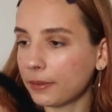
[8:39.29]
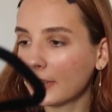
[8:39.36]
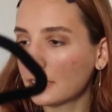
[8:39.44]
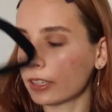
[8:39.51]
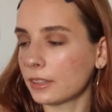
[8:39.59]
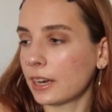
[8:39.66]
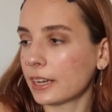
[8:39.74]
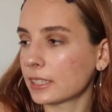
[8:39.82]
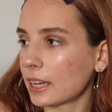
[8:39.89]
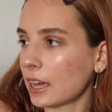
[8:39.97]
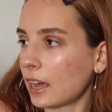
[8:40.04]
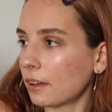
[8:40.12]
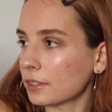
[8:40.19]
Anyway, so the next
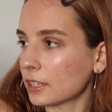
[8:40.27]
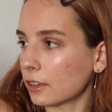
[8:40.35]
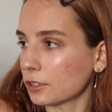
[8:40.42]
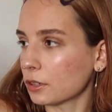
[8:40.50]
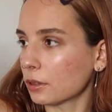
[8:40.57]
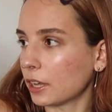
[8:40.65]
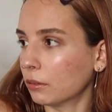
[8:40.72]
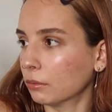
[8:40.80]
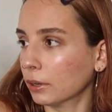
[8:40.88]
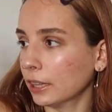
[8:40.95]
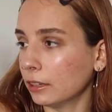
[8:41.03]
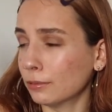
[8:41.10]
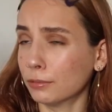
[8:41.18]
thing I have is also like
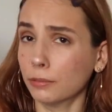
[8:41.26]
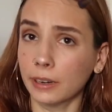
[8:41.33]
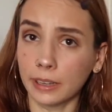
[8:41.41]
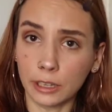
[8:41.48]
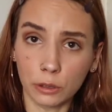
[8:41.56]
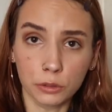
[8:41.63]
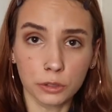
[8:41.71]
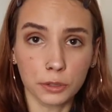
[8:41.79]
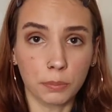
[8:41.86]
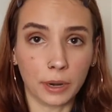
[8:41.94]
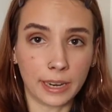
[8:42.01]
really, really old